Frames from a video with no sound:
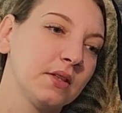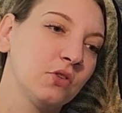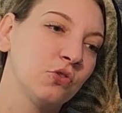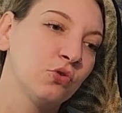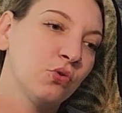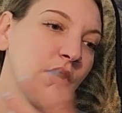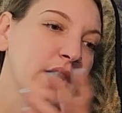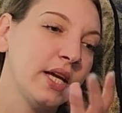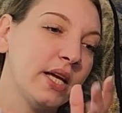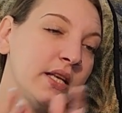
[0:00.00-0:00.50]

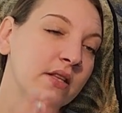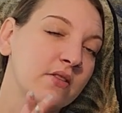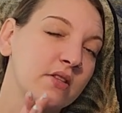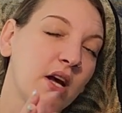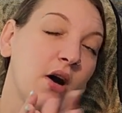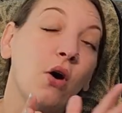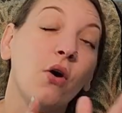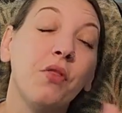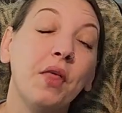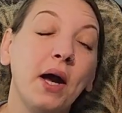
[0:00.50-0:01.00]
drains,
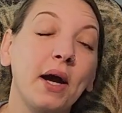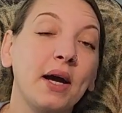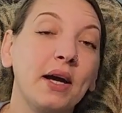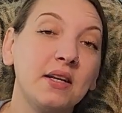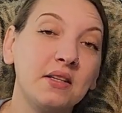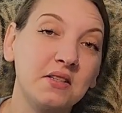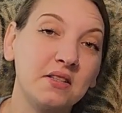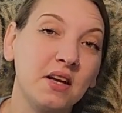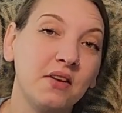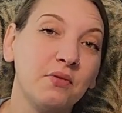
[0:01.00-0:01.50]
all that
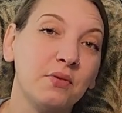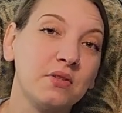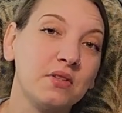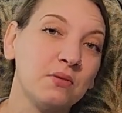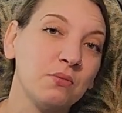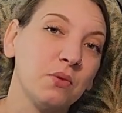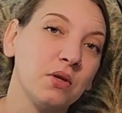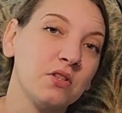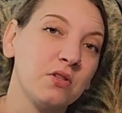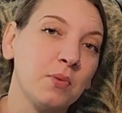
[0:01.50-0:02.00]
kind of stuff was
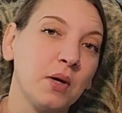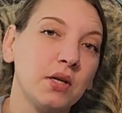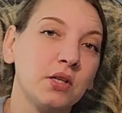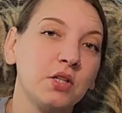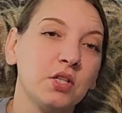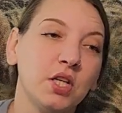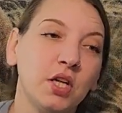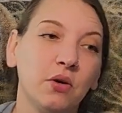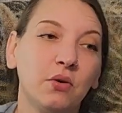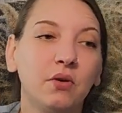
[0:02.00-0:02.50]
in one spot.
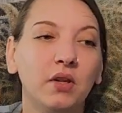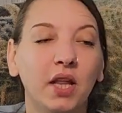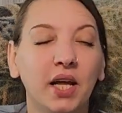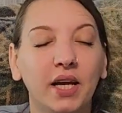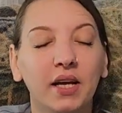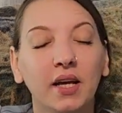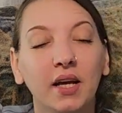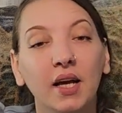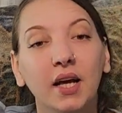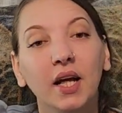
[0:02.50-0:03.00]
You know,
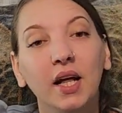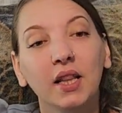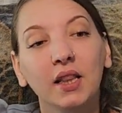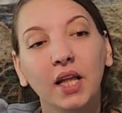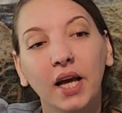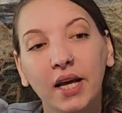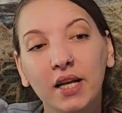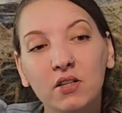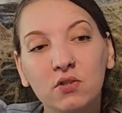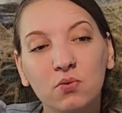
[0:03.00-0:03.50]
like
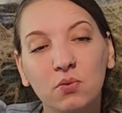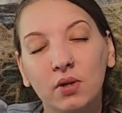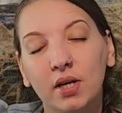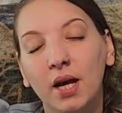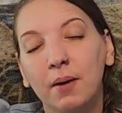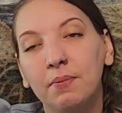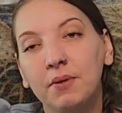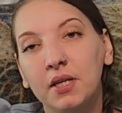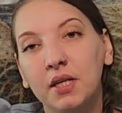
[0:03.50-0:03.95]
lights were kept